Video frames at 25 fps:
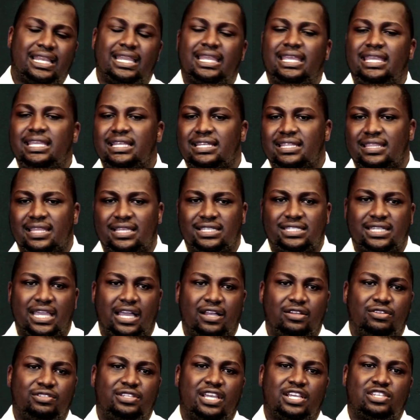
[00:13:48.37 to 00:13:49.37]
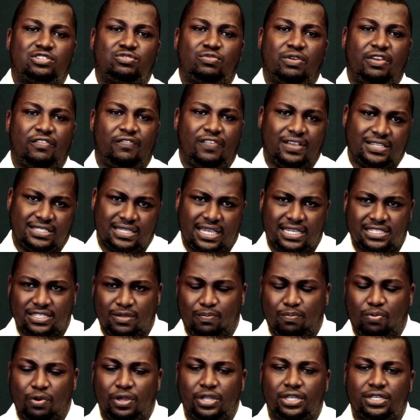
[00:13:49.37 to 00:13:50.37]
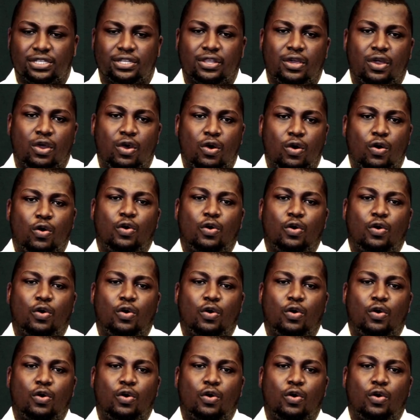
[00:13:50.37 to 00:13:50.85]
and hit the child just to emphasize a point,